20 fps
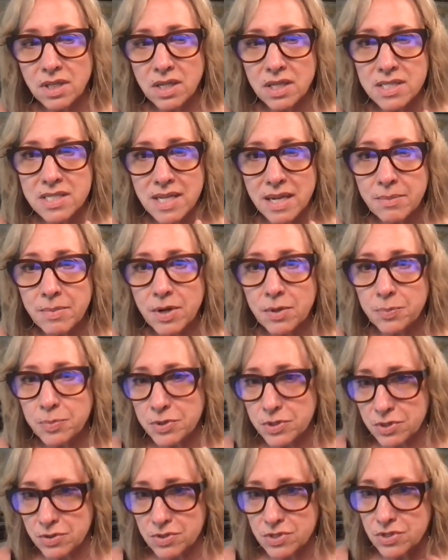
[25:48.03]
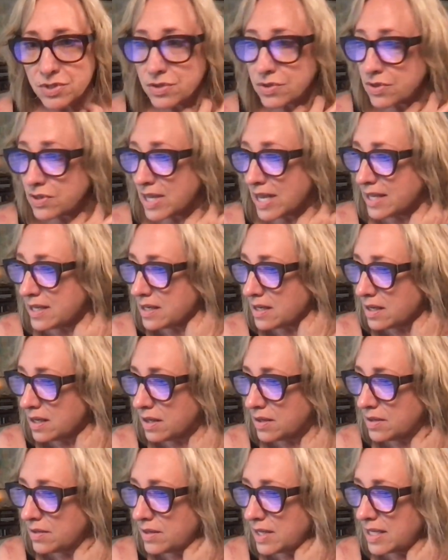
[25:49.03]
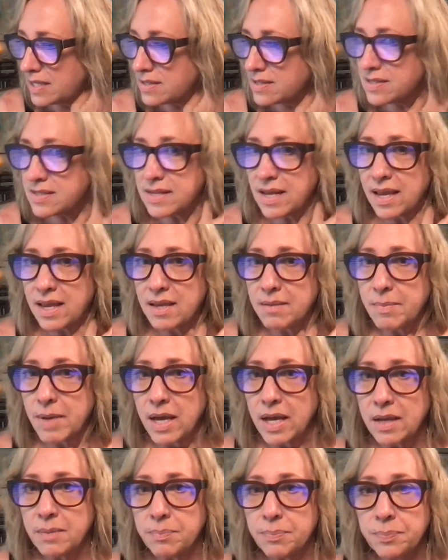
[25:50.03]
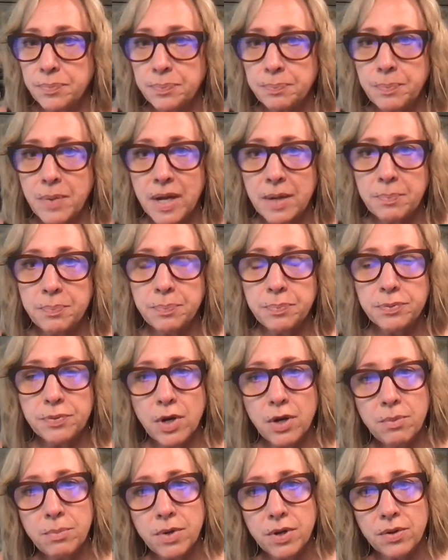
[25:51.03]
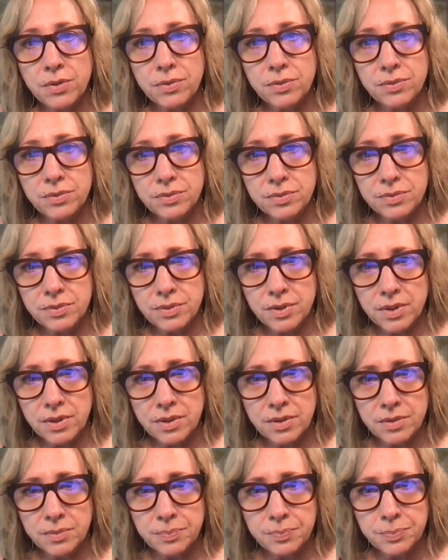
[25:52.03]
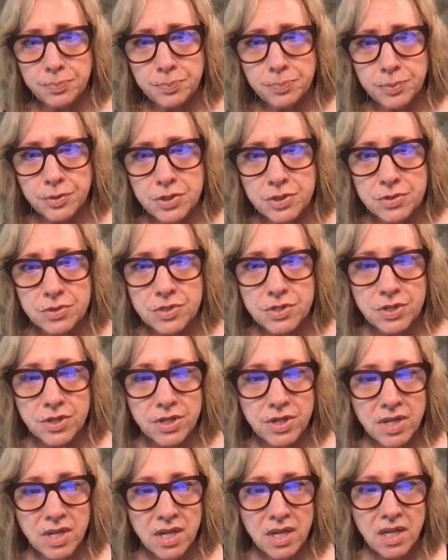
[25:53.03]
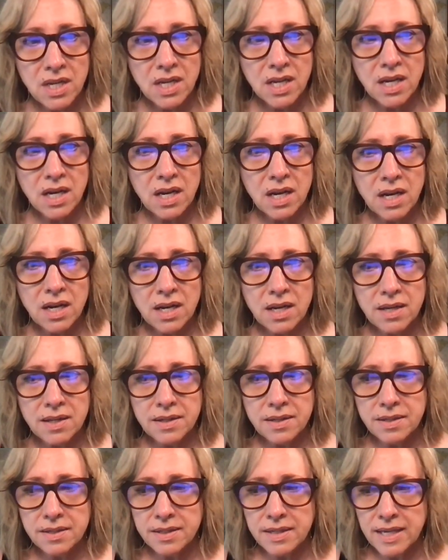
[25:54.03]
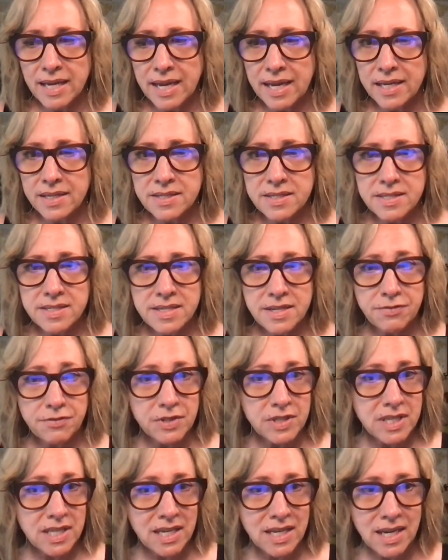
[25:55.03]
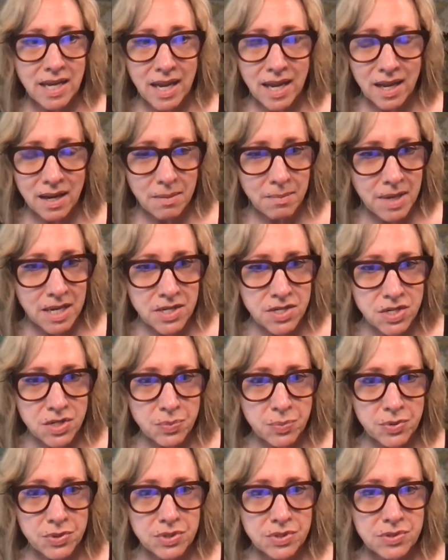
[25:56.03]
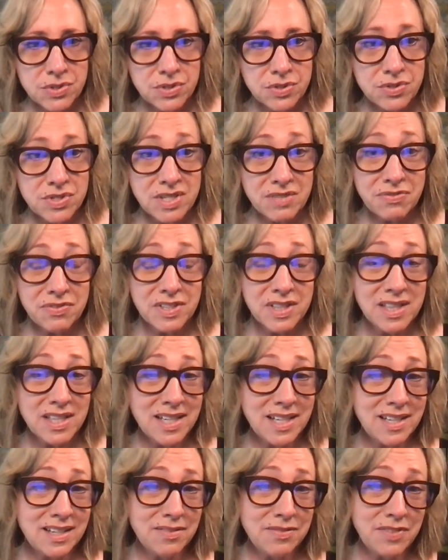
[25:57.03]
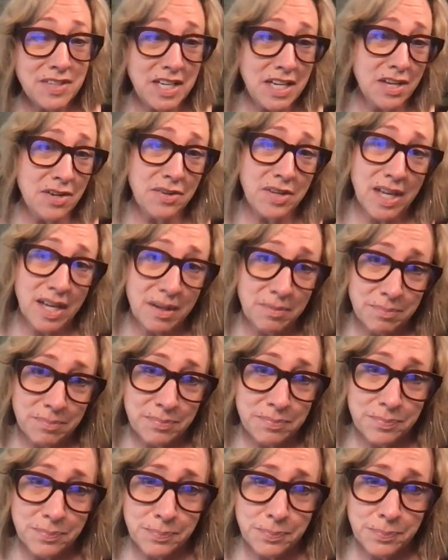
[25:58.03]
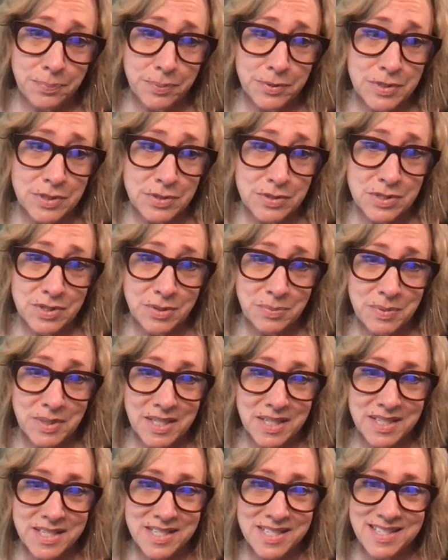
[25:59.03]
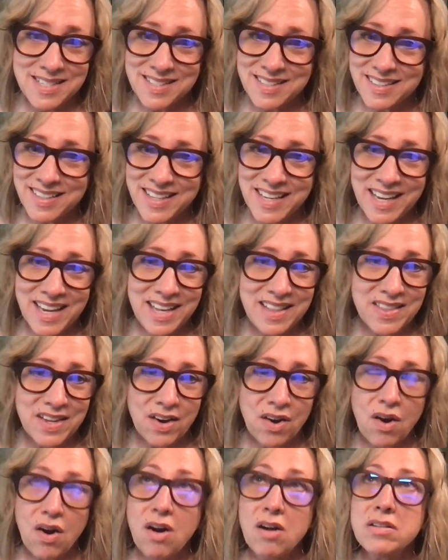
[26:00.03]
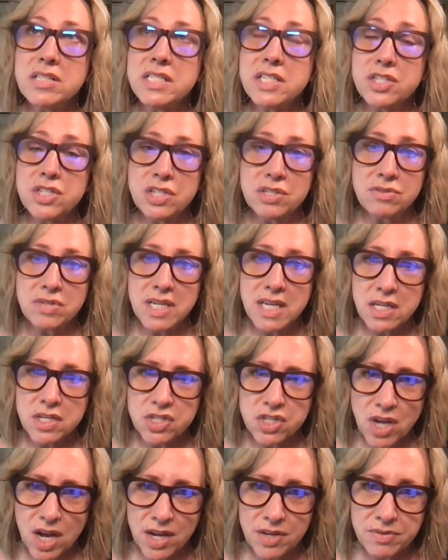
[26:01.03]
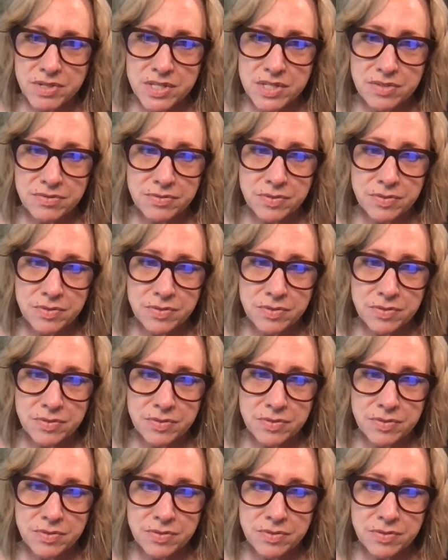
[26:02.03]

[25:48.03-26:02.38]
demo producer than say my promo producer, uh, and different than an animation producer, different than a video game producer, because again, they're all such unique genres of